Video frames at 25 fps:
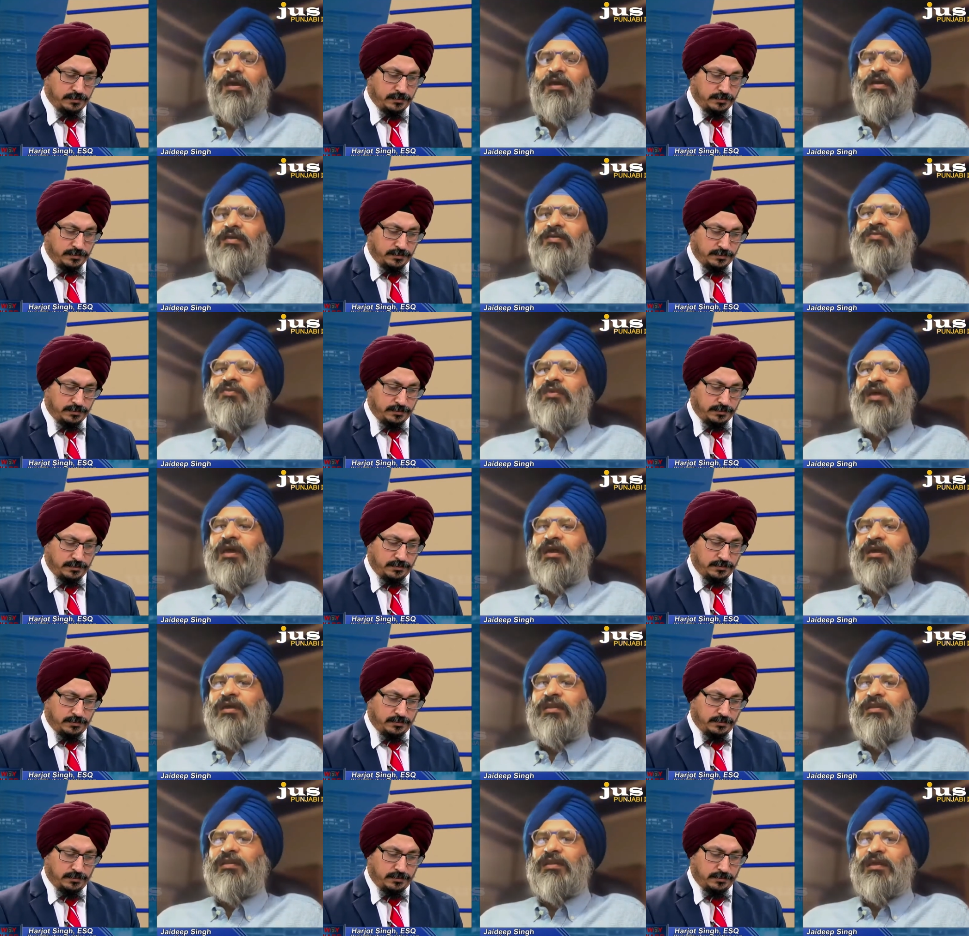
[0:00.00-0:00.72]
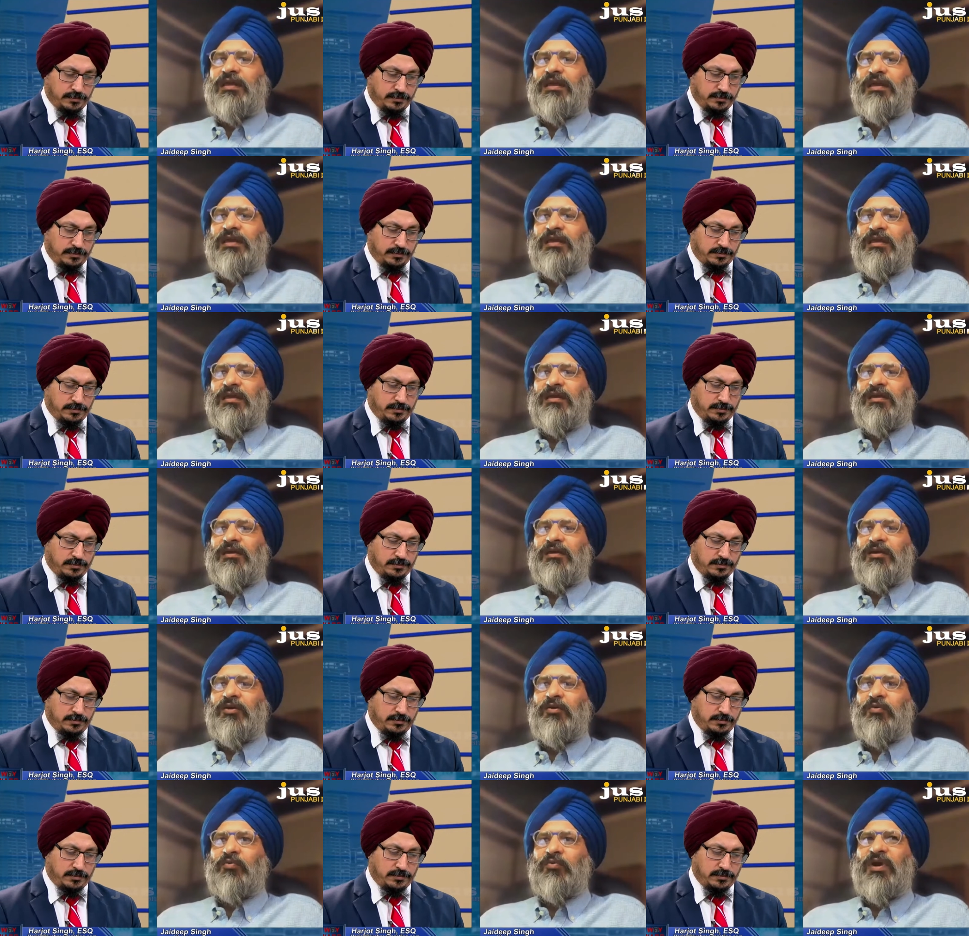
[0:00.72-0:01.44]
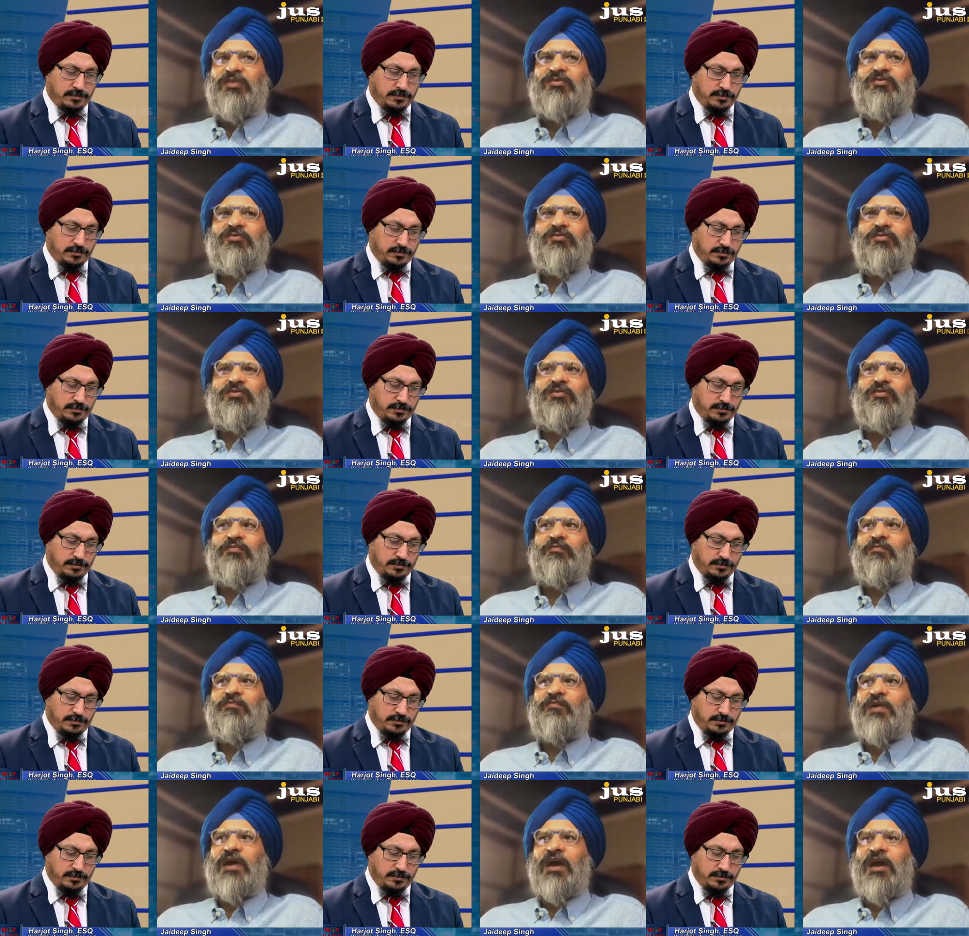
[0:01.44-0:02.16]
Speaker 1: Secondly, whites are the
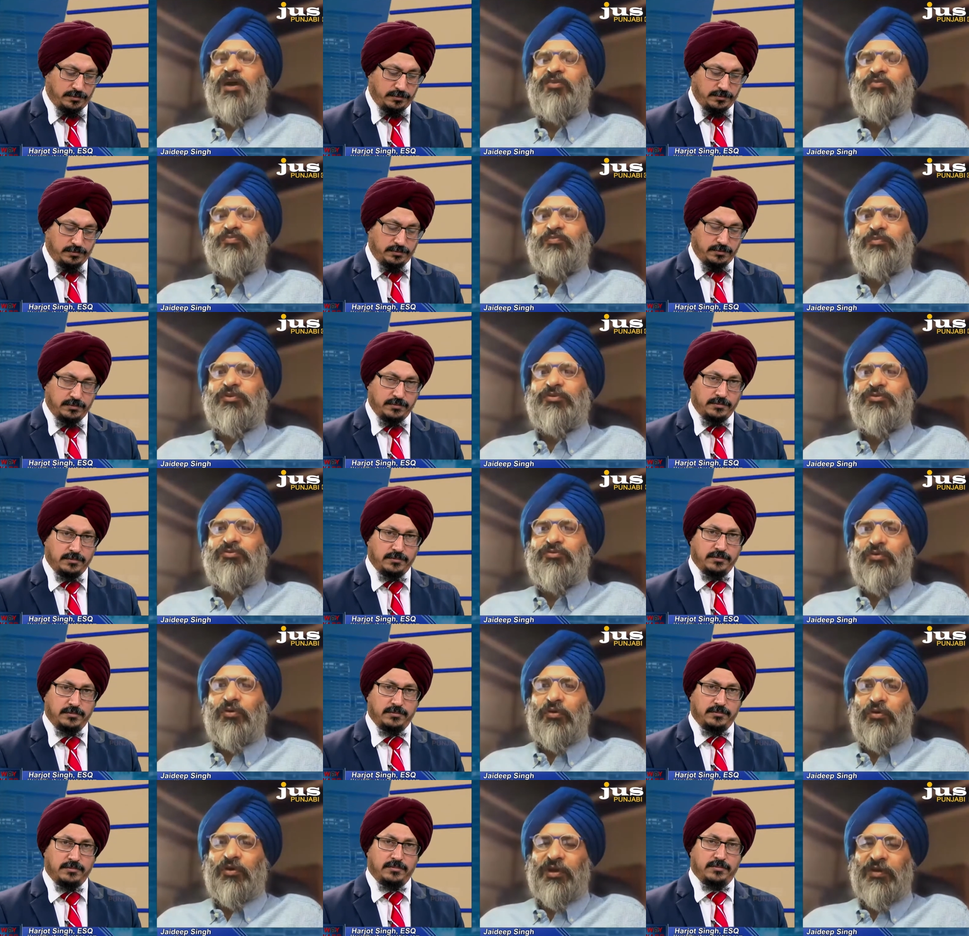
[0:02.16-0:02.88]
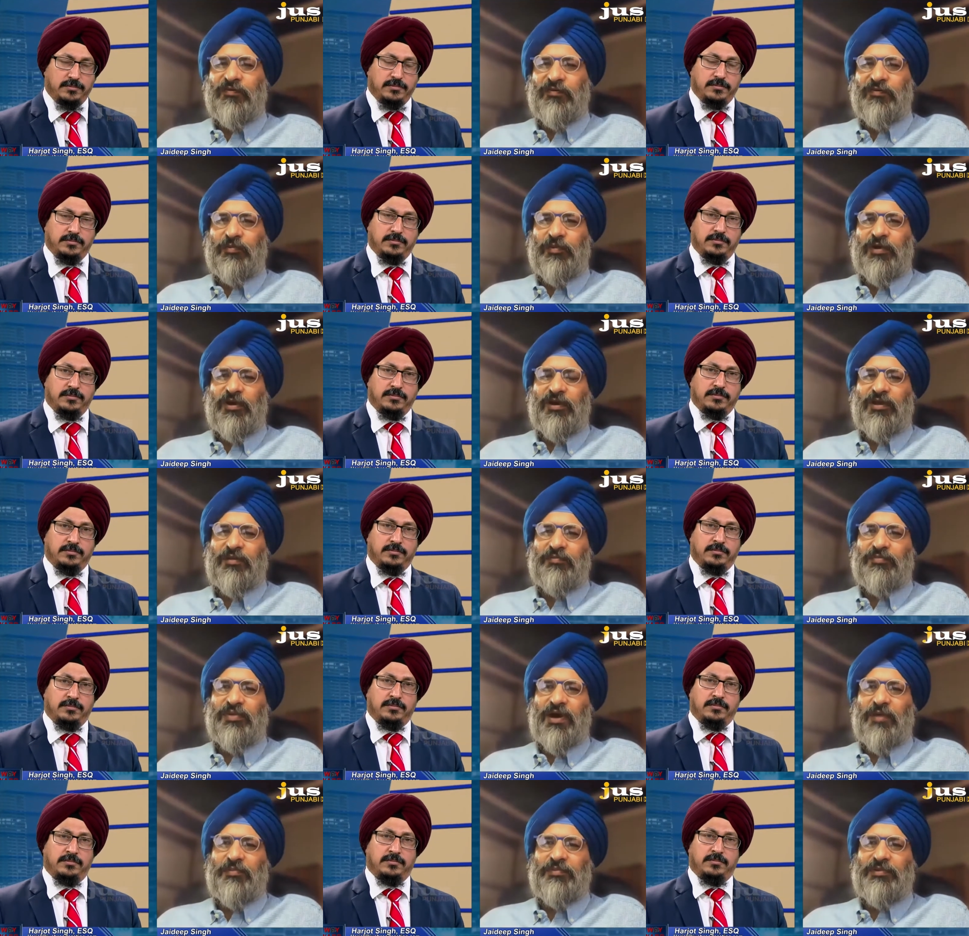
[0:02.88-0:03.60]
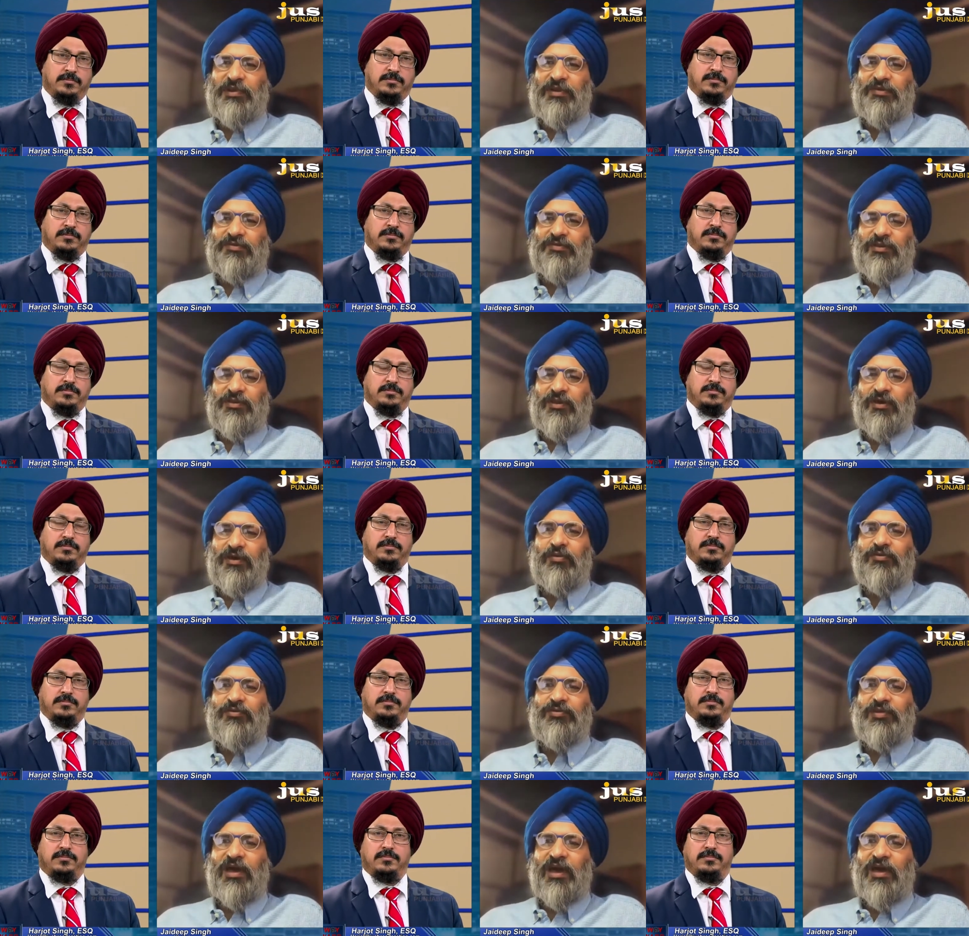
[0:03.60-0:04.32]
vast majority of the American population. They
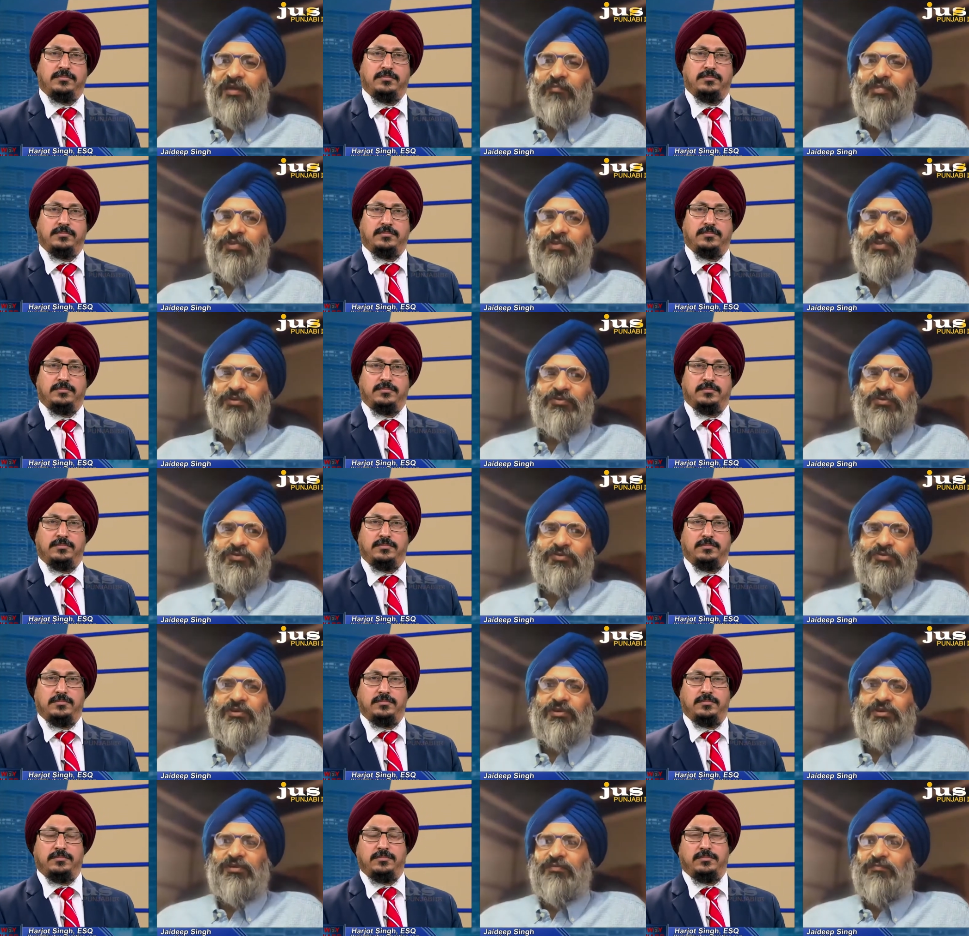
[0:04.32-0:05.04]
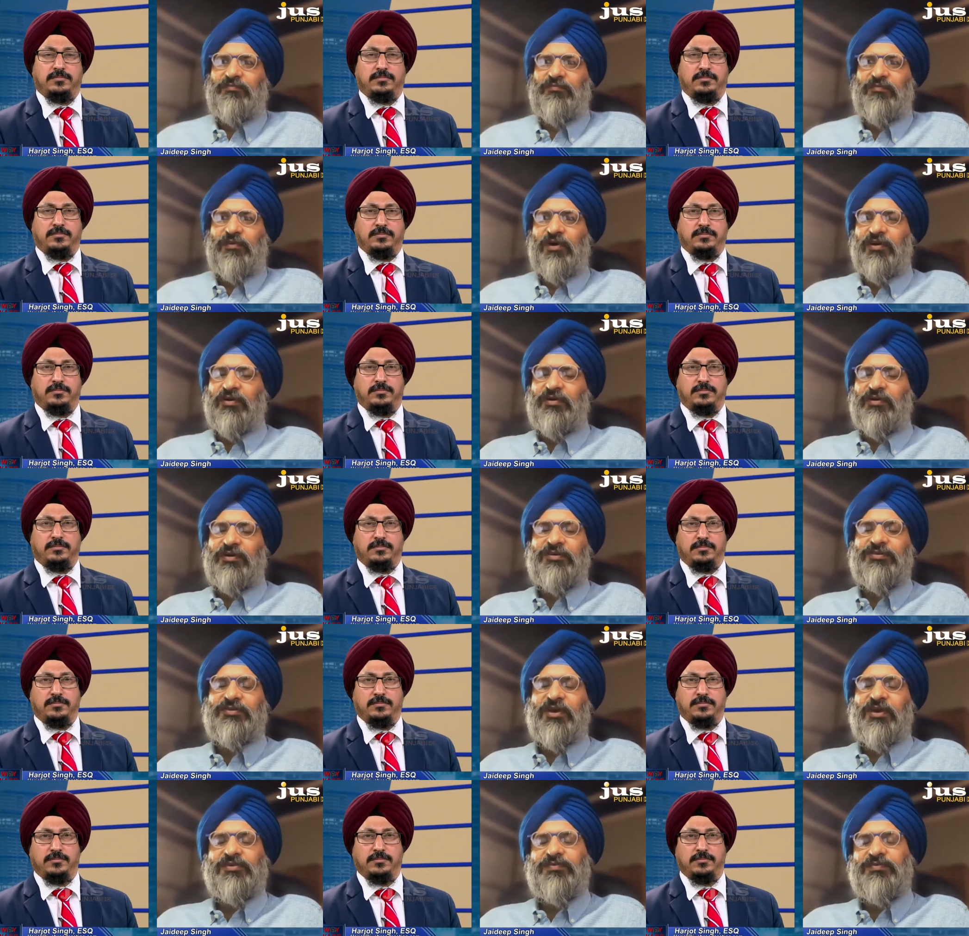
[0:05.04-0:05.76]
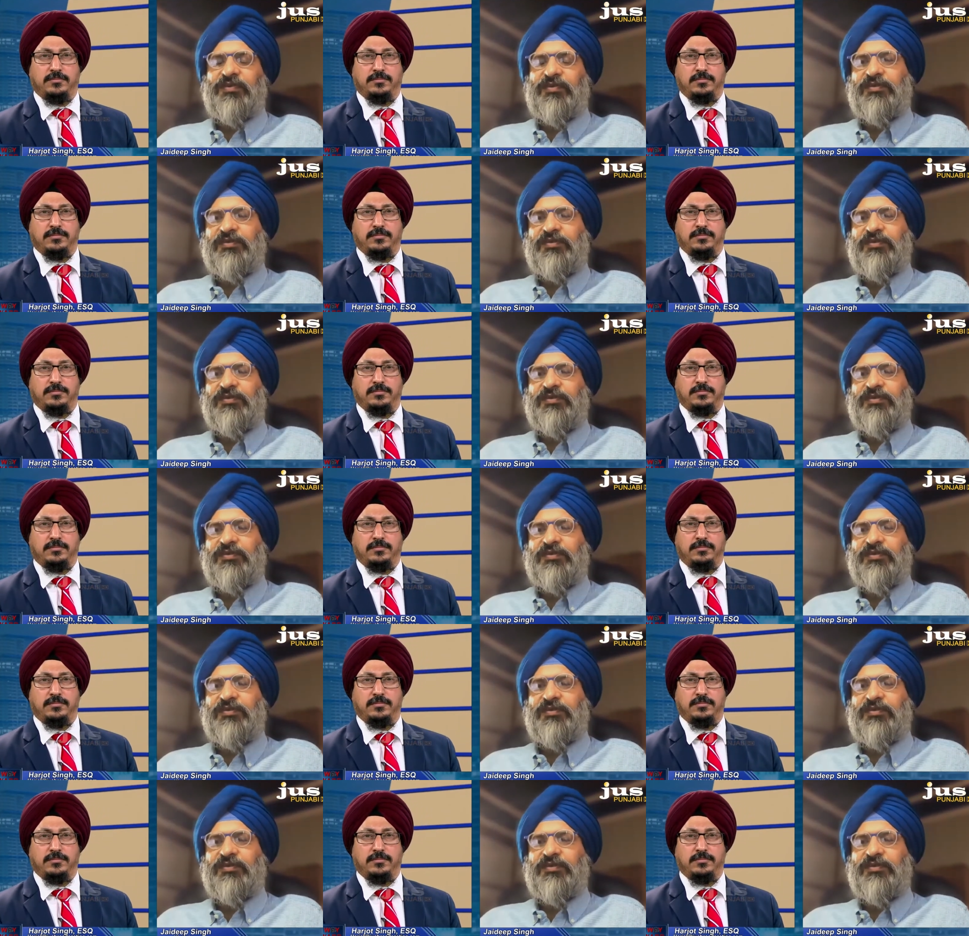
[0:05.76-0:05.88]
always have been. They're still far in excess of